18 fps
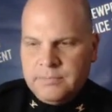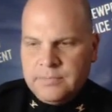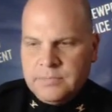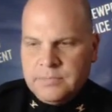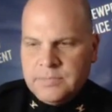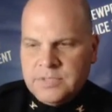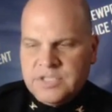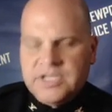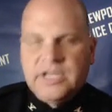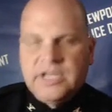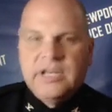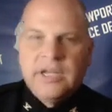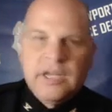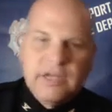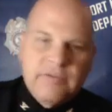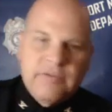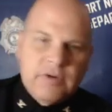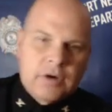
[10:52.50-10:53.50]
seen
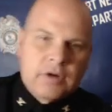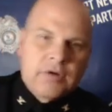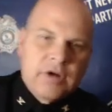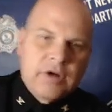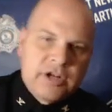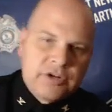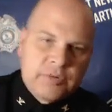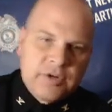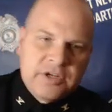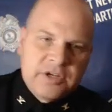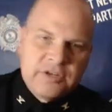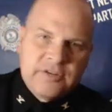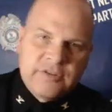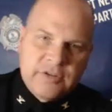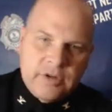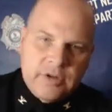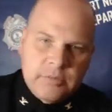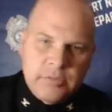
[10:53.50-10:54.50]
any of our graduation
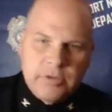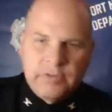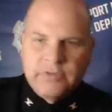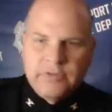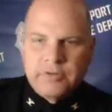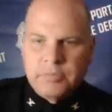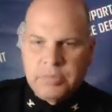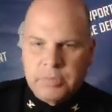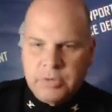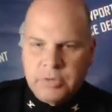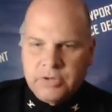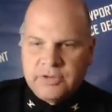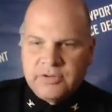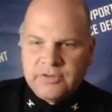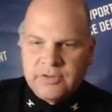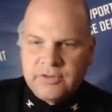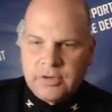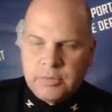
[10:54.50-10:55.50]
ceremonies or
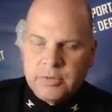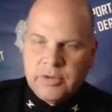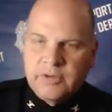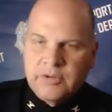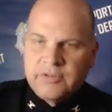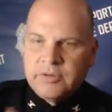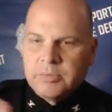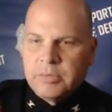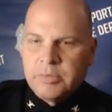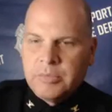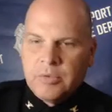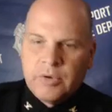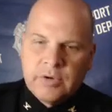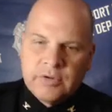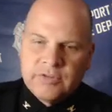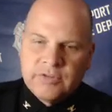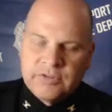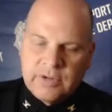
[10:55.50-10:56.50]
promotion ceremonies or
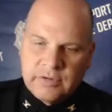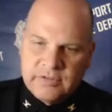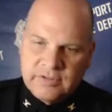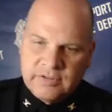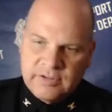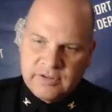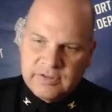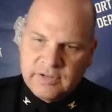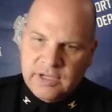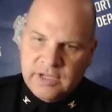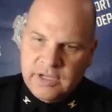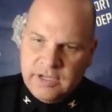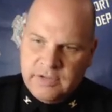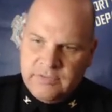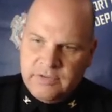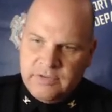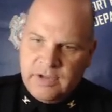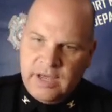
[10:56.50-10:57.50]
memorial services,
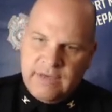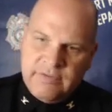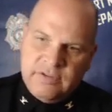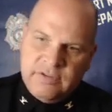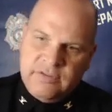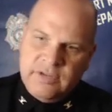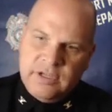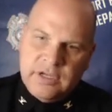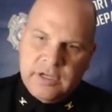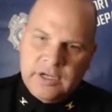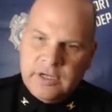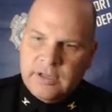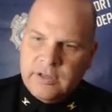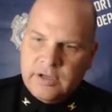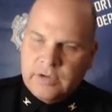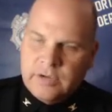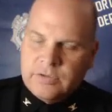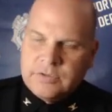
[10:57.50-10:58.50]
if you haven't seen any
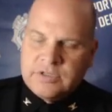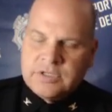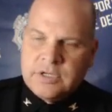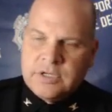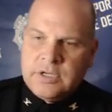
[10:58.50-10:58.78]
of those,